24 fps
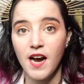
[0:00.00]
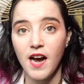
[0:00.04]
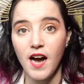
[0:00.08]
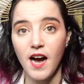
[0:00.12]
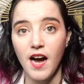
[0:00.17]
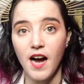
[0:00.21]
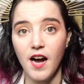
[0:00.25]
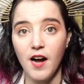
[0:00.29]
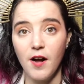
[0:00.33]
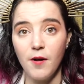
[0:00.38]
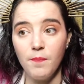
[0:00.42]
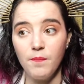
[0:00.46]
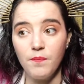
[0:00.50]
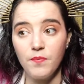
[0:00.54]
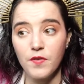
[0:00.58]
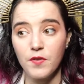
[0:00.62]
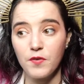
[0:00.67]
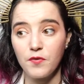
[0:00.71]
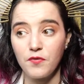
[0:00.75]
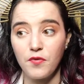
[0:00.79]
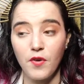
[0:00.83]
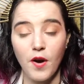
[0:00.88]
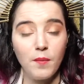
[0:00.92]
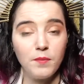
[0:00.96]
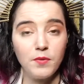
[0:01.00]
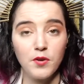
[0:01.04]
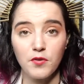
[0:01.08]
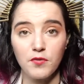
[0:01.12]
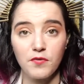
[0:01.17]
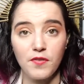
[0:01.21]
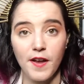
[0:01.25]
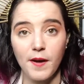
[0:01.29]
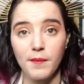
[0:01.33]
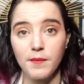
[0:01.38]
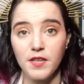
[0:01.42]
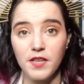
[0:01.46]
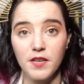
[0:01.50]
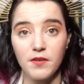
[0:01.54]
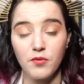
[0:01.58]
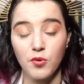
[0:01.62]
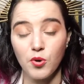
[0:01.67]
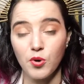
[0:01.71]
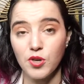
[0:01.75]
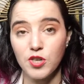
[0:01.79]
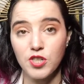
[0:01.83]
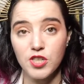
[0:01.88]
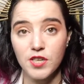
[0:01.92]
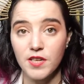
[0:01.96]
from your family of
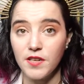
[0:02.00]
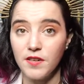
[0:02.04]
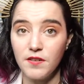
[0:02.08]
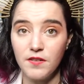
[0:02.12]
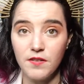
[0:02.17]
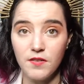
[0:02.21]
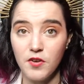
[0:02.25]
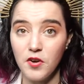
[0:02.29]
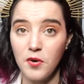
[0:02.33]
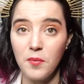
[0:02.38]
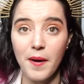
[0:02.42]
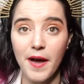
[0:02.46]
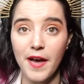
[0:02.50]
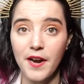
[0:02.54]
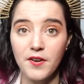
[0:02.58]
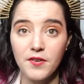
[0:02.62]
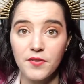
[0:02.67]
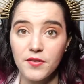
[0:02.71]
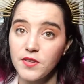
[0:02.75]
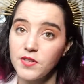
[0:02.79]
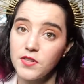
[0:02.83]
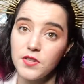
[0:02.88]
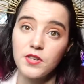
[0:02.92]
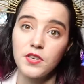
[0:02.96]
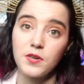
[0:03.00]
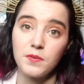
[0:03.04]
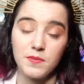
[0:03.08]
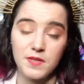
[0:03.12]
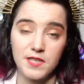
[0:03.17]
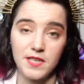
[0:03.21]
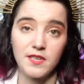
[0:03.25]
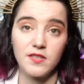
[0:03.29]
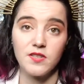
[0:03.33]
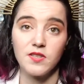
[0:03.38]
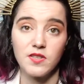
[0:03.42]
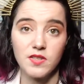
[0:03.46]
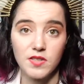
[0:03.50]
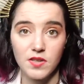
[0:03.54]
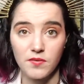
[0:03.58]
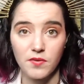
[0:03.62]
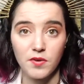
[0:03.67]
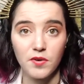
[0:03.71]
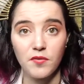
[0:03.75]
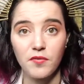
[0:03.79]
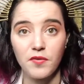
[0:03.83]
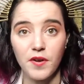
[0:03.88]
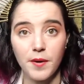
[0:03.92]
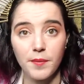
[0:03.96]
origin, no matter the circumstances of
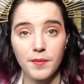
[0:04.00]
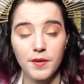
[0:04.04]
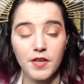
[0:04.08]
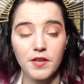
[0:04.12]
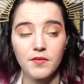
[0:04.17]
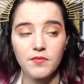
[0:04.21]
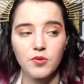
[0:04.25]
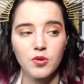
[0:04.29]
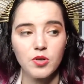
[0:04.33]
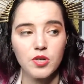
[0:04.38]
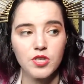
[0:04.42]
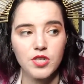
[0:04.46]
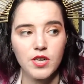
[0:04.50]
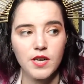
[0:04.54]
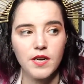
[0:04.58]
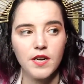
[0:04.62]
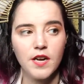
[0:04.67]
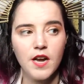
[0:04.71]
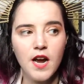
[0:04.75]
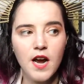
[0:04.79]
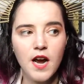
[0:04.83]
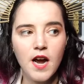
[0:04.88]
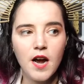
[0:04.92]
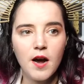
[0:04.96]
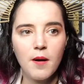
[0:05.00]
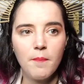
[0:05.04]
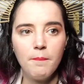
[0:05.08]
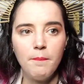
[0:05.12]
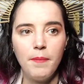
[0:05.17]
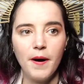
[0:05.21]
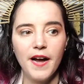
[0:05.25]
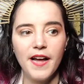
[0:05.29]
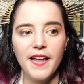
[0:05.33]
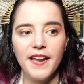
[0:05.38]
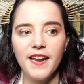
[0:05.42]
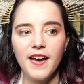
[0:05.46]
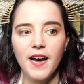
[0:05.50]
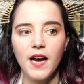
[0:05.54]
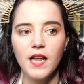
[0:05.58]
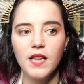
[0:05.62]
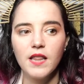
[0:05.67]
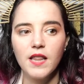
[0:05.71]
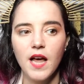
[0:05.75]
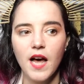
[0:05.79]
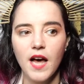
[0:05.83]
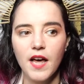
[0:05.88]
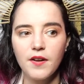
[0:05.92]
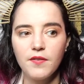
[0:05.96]
your family of origin. But a
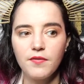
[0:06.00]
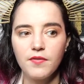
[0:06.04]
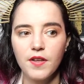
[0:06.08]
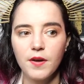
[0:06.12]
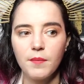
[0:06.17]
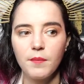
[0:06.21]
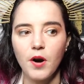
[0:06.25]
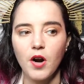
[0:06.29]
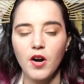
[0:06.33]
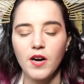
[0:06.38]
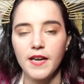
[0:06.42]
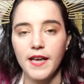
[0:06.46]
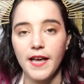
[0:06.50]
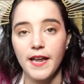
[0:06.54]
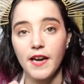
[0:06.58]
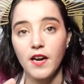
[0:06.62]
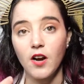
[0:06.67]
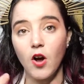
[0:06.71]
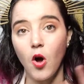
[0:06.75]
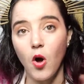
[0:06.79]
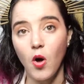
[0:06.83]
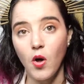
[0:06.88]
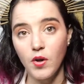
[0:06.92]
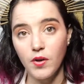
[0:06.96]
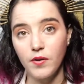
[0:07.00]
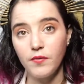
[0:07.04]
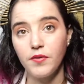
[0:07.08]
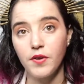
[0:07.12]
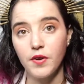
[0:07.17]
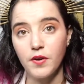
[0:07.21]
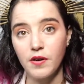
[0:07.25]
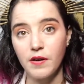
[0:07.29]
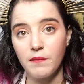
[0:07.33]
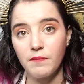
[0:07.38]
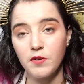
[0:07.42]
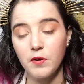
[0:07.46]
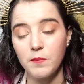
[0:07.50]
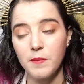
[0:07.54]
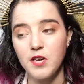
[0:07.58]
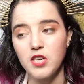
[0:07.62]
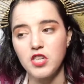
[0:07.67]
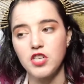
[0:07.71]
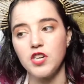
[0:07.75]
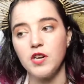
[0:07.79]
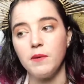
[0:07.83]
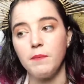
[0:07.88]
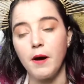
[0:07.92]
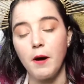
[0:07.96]
lot of them are getting all of their
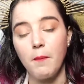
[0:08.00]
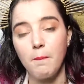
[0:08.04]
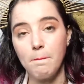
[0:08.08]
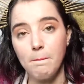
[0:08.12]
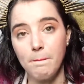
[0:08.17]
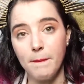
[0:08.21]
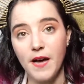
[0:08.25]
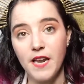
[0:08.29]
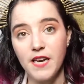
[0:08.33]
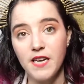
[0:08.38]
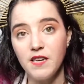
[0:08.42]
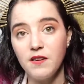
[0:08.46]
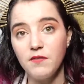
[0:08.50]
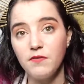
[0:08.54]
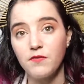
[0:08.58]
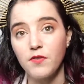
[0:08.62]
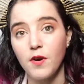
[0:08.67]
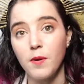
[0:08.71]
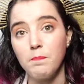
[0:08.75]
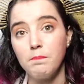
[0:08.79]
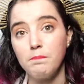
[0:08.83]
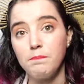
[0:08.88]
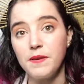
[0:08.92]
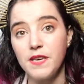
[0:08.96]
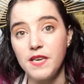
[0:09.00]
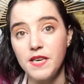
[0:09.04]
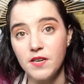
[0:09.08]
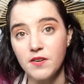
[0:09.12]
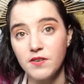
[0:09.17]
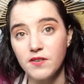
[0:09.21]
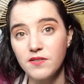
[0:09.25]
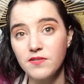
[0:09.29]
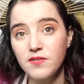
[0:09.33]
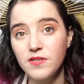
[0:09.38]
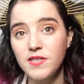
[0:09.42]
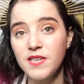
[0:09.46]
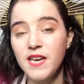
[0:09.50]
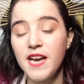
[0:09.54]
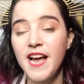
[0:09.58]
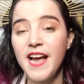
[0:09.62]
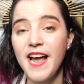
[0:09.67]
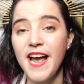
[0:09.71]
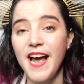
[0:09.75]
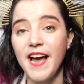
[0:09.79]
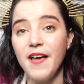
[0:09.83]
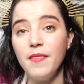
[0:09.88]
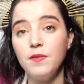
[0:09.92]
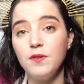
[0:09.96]
information about money from peers,
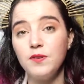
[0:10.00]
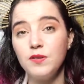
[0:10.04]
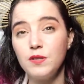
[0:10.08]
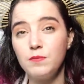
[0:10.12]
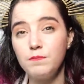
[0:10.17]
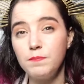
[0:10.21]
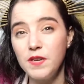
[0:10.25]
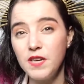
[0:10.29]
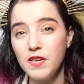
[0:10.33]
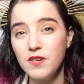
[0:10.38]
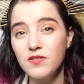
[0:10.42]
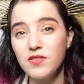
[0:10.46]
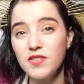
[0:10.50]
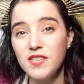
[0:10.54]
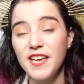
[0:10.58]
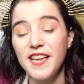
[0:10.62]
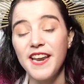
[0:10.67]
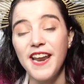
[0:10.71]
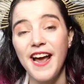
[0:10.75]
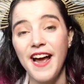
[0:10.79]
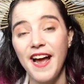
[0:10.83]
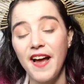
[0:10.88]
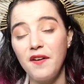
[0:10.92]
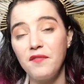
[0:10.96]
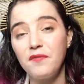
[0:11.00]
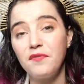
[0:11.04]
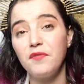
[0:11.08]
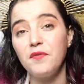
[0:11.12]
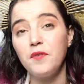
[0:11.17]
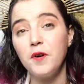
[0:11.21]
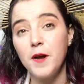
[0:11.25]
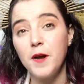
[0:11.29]
and those peers can have